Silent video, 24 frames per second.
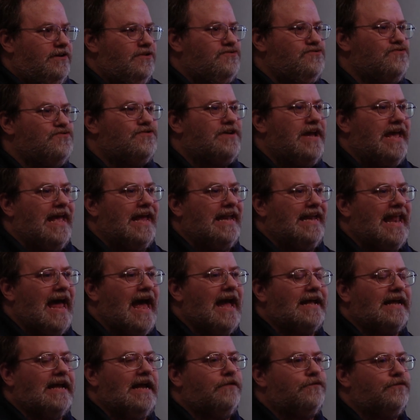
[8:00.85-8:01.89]
You
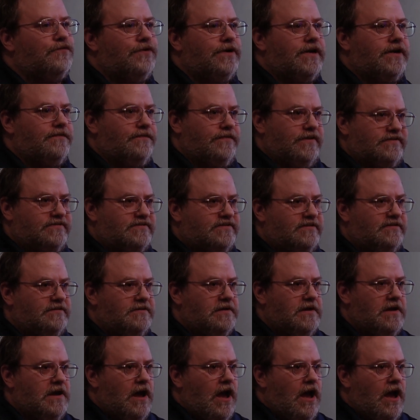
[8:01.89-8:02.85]
cannot get rid of us.